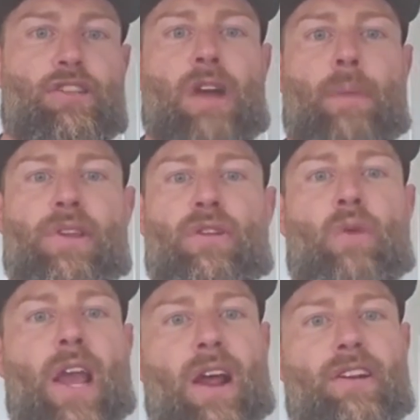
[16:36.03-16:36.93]
dropping the
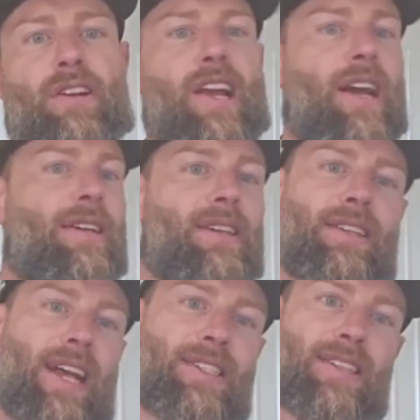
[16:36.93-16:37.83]
weight on your neck,
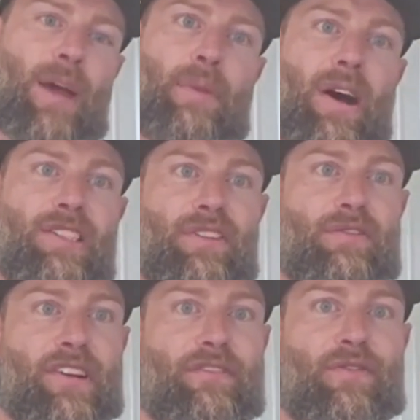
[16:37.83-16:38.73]
that's not
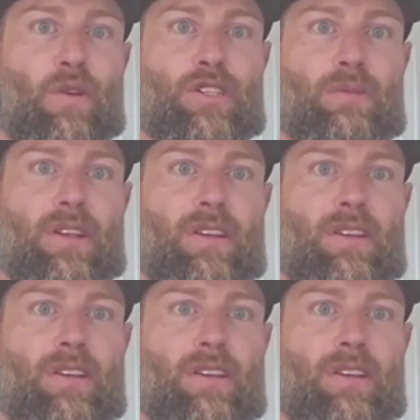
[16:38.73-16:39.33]
positive reinforcement.